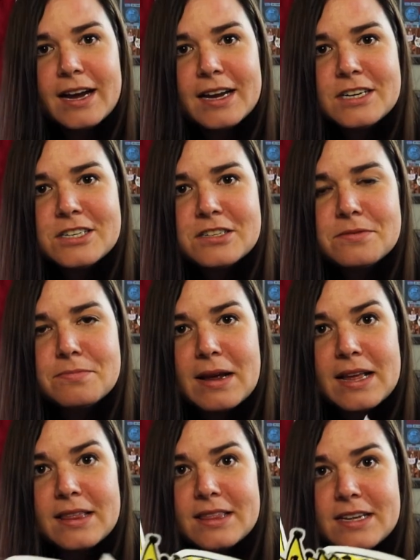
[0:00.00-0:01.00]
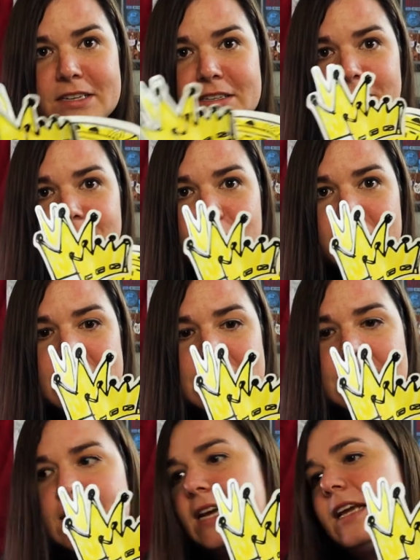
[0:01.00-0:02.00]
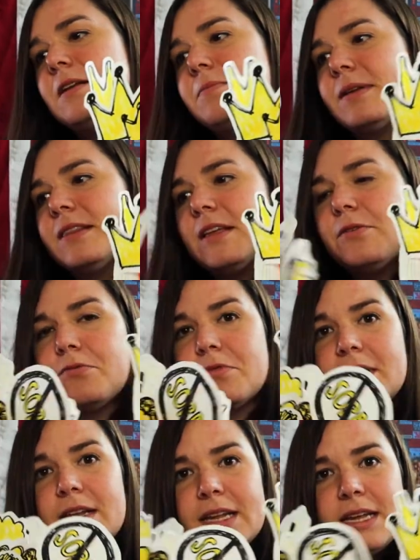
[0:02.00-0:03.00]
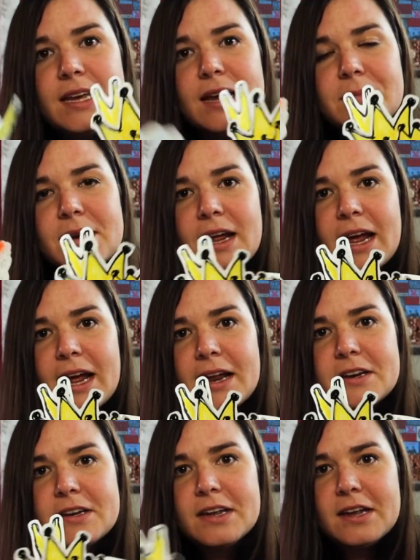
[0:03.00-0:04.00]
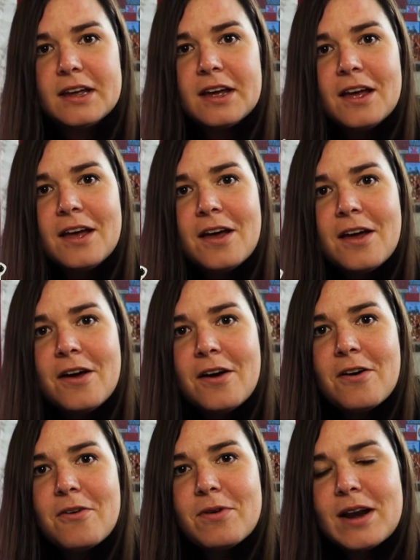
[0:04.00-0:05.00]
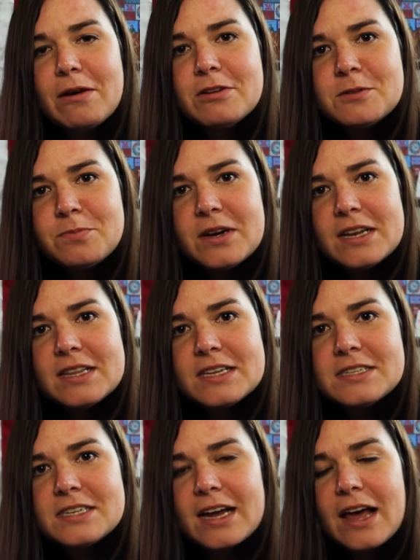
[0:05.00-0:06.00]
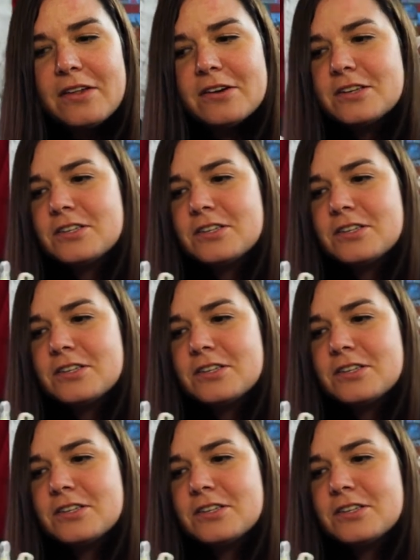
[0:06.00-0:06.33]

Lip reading: kind of just made these for the scene, but they really came in handy when I was putting this together.